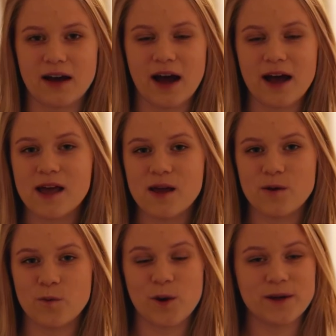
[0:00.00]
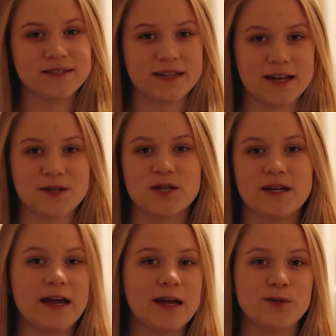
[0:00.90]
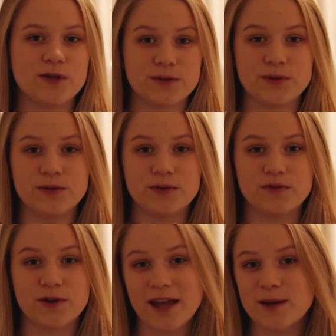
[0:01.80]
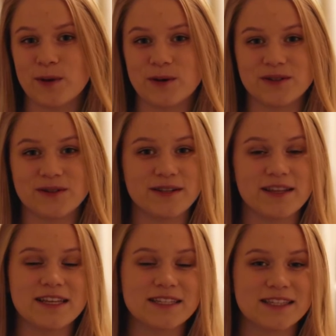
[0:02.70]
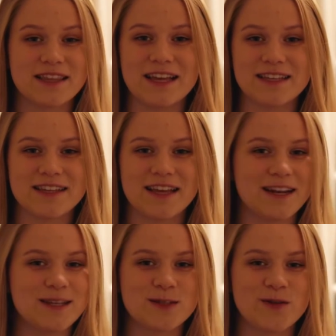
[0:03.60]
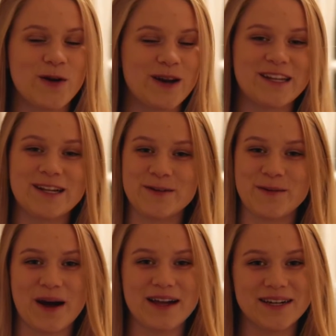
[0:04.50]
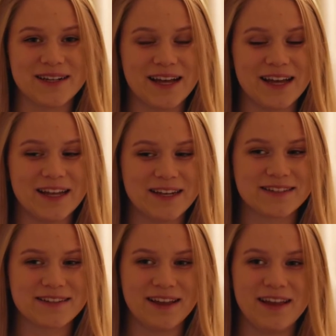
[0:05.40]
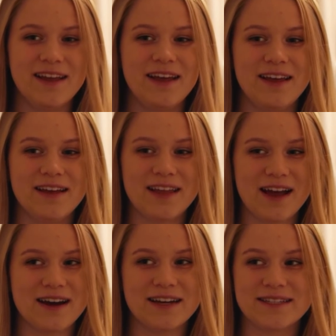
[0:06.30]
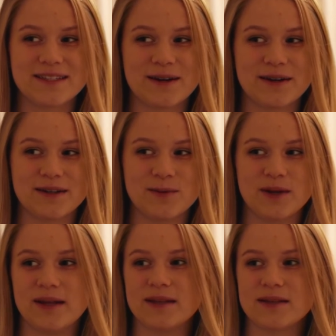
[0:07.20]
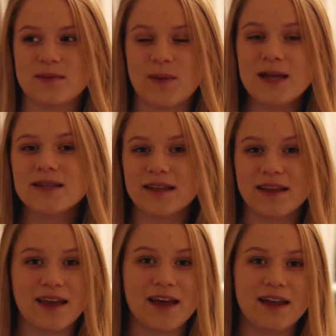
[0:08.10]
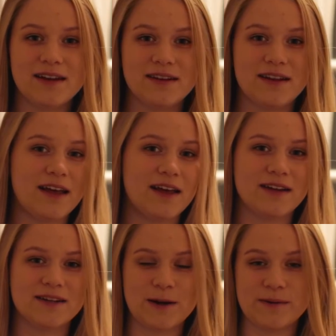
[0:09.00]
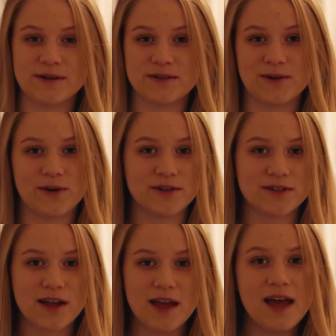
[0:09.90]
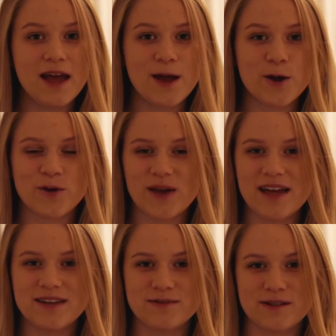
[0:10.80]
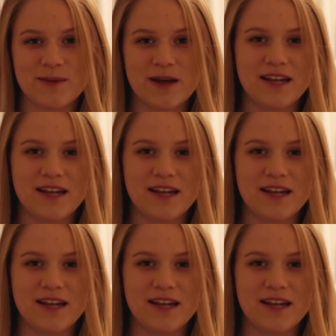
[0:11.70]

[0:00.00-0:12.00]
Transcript: I was actually able to forget about all these things, at least for a little while. And yeah, I started with painting again, and I also got creative with my